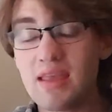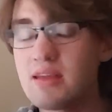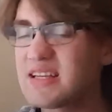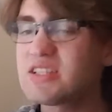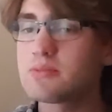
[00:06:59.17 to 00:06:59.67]

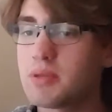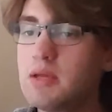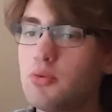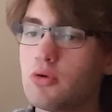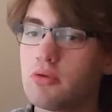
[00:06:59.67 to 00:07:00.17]
it's not just
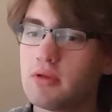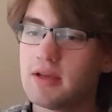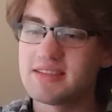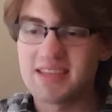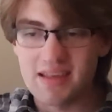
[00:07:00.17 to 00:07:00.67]
people,
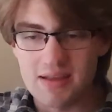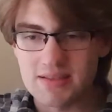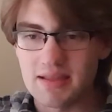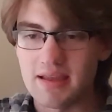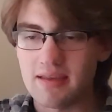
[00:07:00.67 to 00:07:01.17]
it's that
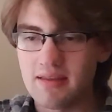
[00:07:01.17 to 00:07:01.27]
it's like,